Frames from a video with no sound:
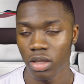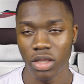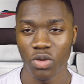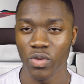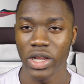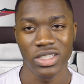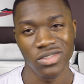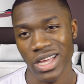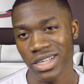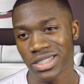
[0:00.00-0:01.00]
in the ranges
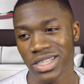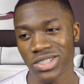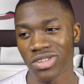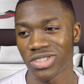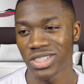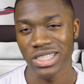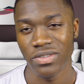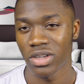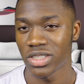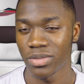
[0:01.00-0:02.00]
of like 600,
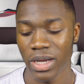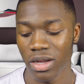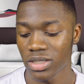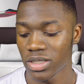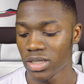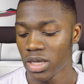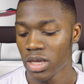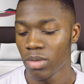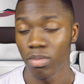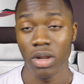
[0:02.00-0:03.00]
700 pounds
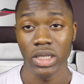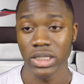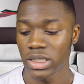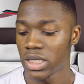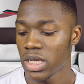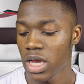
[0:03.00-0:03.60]
plus,